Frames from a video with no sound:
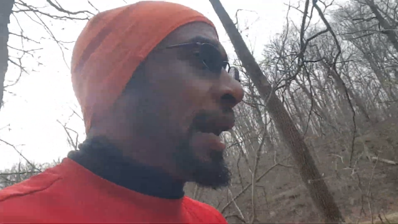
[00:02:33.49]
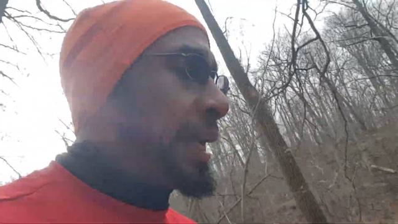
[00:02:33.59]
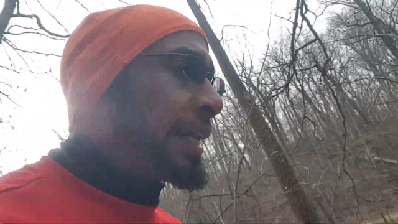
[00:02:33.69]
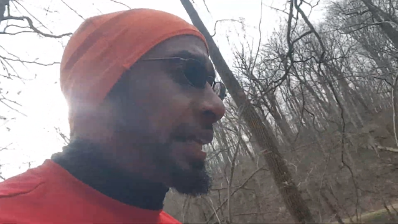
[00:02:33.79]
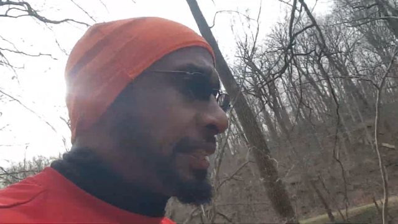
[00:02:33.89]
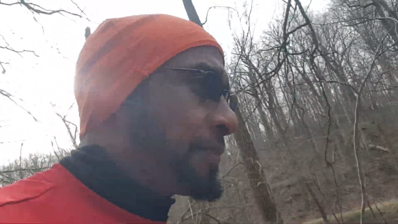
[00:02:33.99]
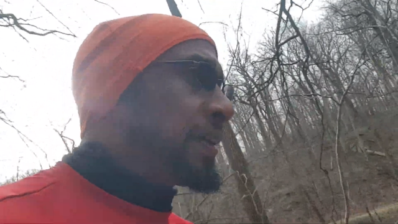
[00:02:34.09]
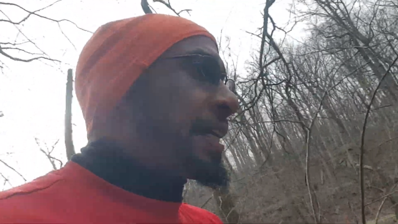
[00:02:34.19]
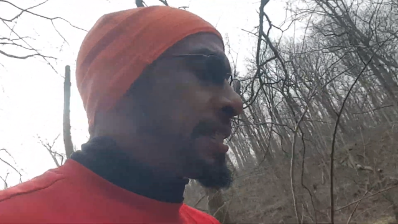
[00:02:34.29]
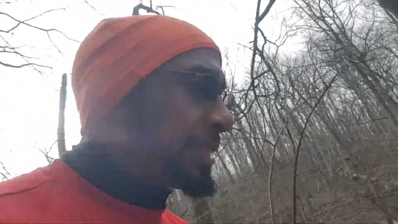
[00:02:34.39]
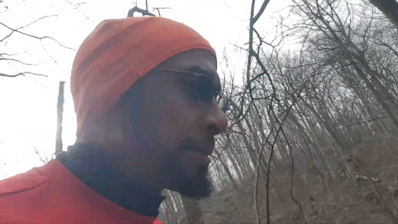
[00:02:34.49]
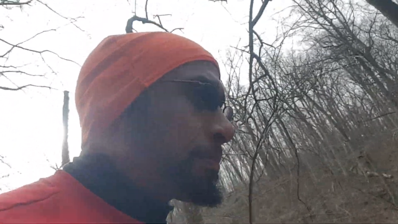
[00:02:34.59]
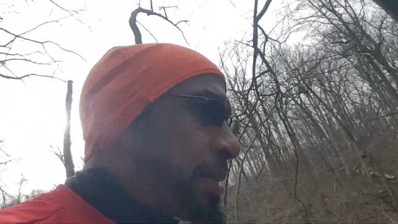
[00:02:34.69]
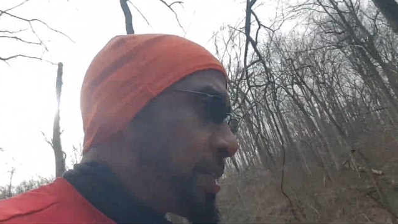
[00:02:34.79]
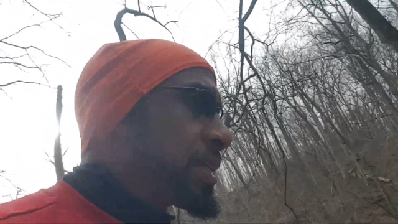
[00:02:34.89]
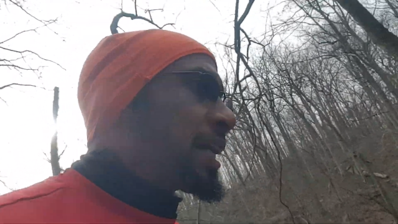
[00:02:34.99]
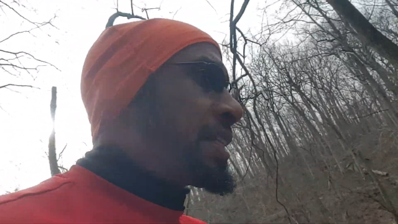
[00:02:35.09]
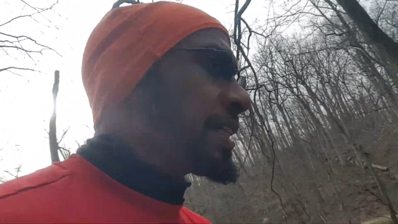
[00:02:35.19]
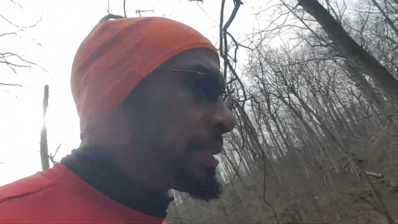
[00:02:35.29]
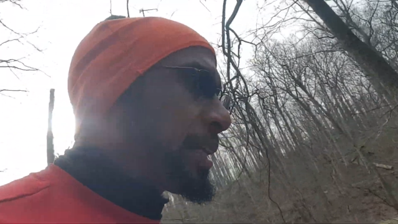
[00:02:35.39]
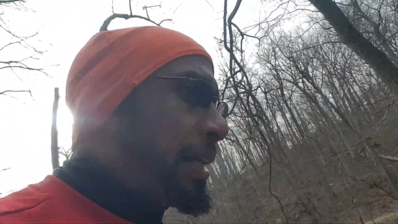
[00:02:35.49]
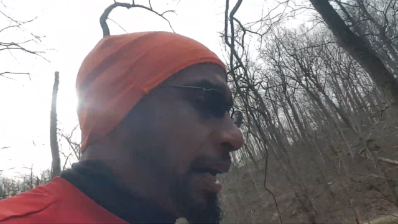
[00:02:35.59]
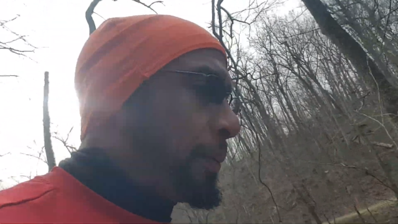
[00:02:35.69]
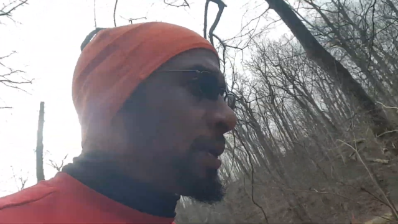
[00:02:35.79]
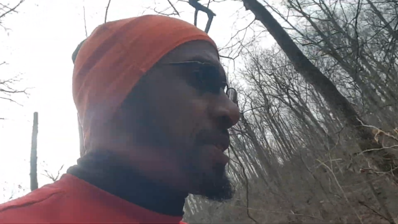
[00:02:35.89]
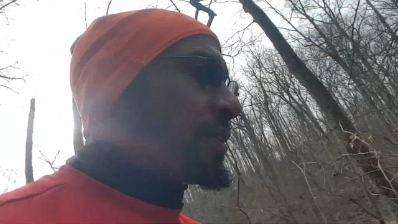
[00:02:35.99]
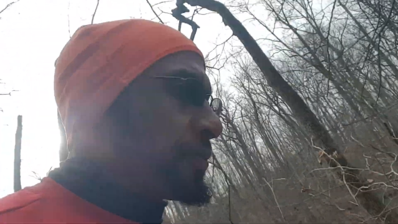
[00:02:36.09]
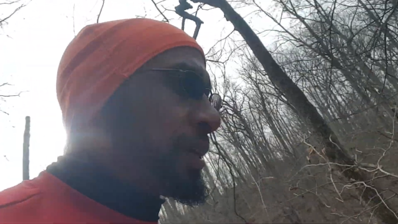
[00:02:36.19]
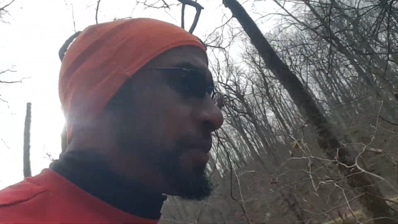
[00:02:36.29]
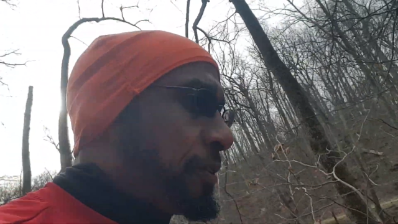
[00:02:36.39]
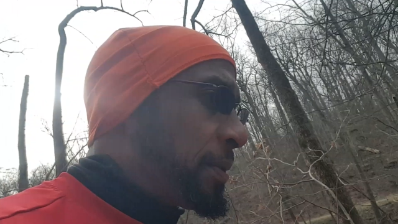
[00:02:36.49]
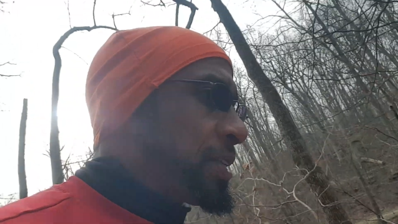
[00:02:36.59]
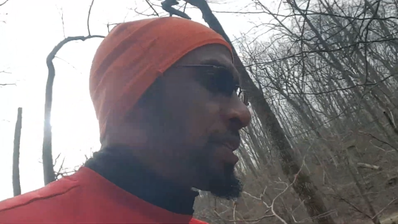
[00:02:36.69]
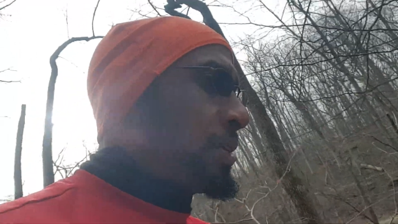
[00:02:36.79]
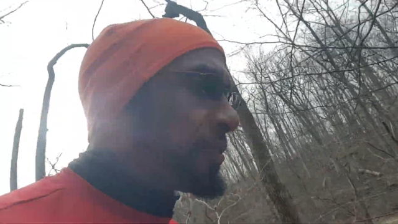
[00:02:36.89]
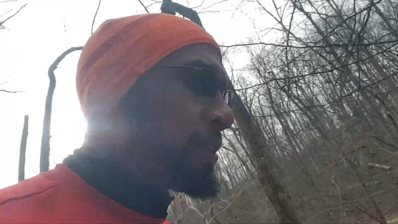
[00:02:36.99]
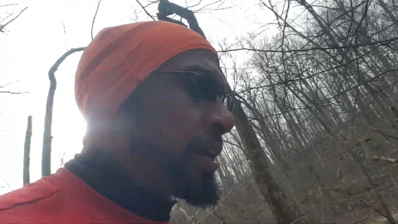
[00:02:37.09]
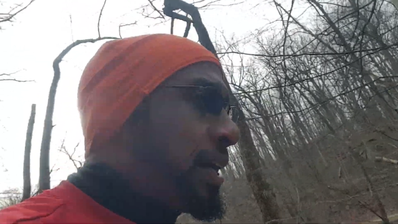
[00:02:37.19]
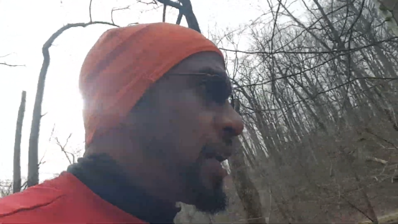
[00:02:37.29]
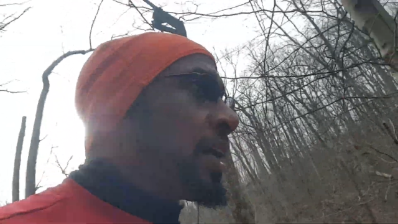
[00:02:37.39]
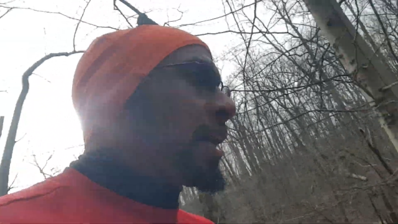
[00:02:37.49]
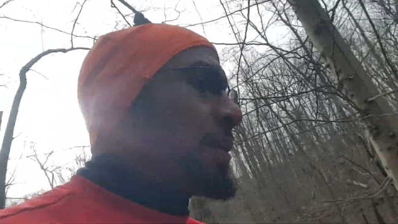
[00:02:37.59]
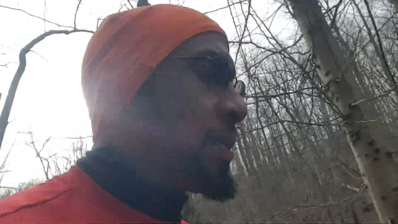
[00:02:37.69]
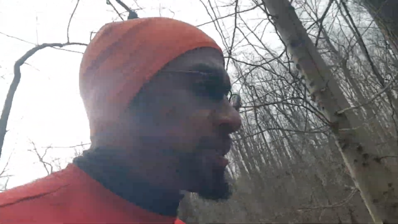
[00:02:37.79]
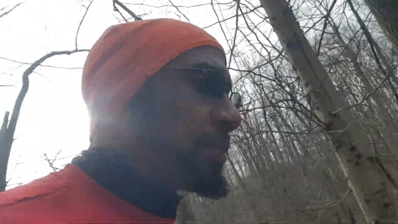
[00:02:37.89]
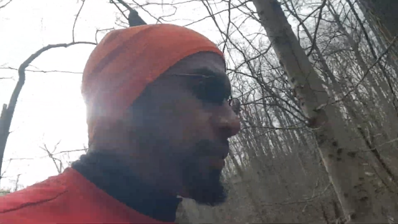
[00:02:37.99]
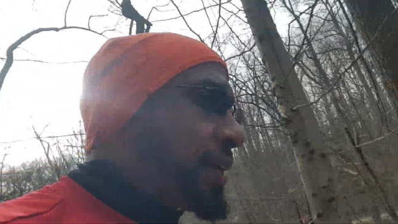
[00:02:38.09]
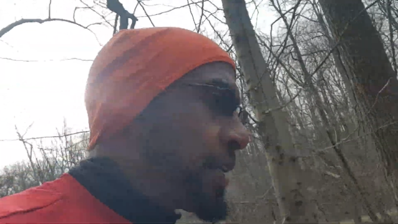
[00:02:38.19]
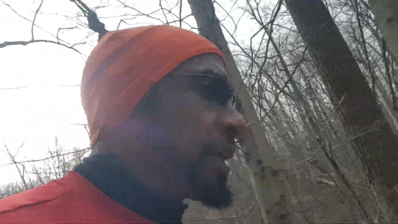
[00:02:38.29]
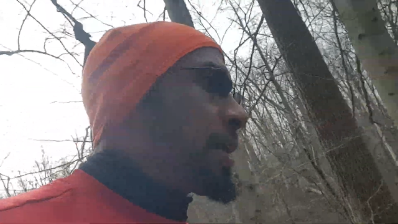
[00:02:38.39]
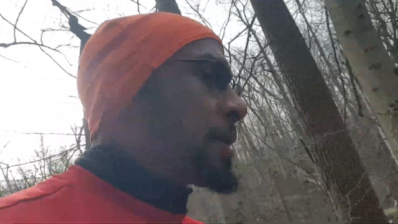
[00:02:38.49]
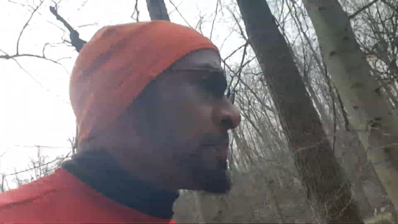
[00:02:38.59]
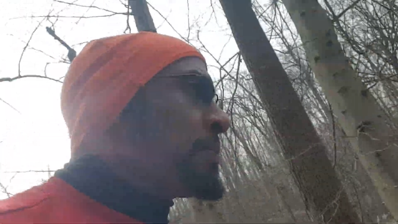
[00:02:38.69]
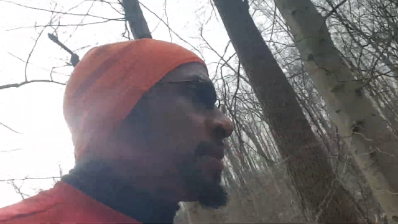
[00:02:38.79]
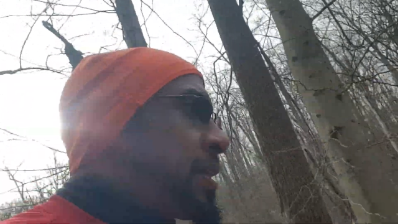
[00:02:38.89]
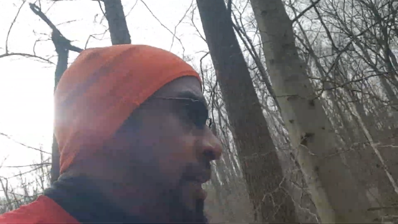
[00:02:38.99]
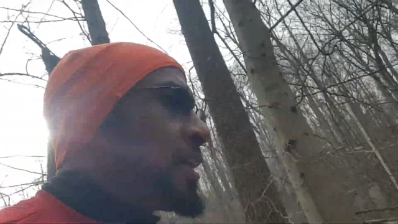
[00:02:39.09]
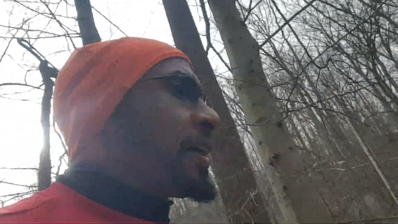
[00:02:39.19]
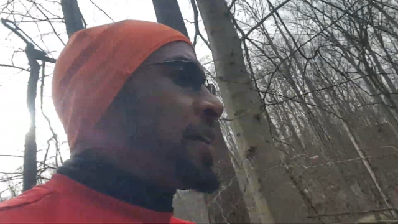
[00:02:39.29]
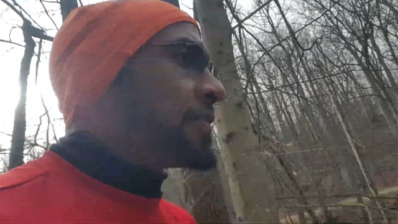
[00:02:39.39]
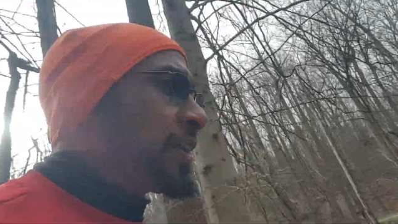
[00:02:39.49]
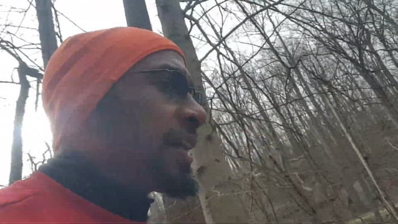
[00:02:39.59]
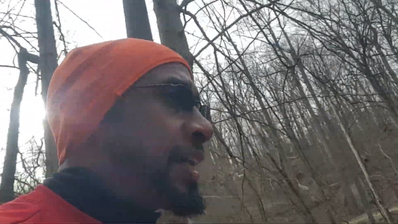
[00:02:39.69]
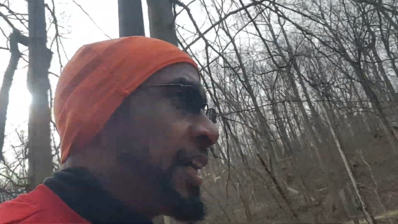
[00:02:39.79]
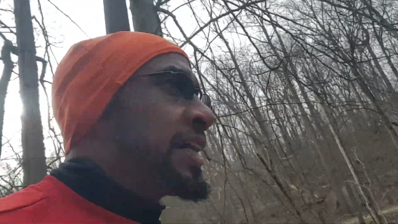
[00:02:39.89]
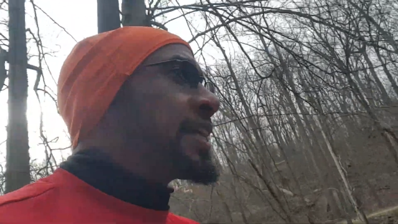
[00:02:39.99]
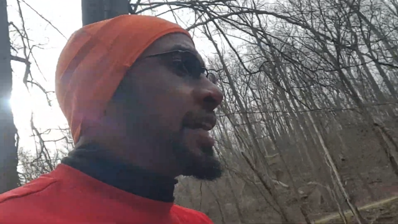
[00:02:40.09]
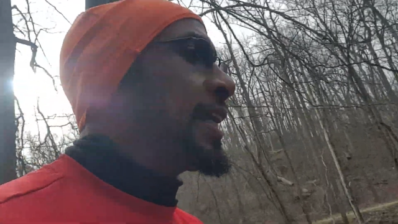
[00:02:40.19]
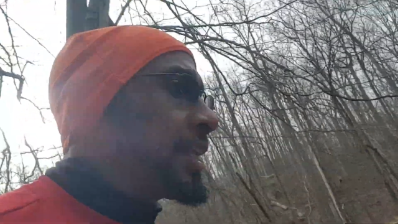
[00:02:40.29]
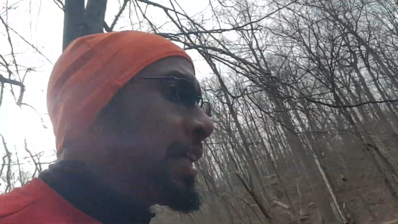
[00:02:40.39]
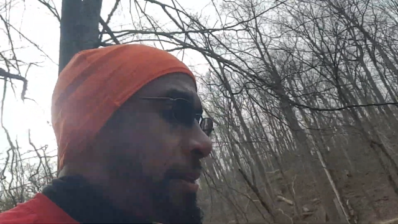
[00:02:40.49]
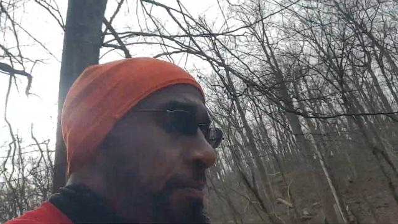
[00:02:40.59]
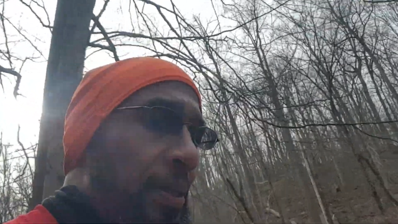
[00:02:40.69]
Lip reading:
(no speaker visible)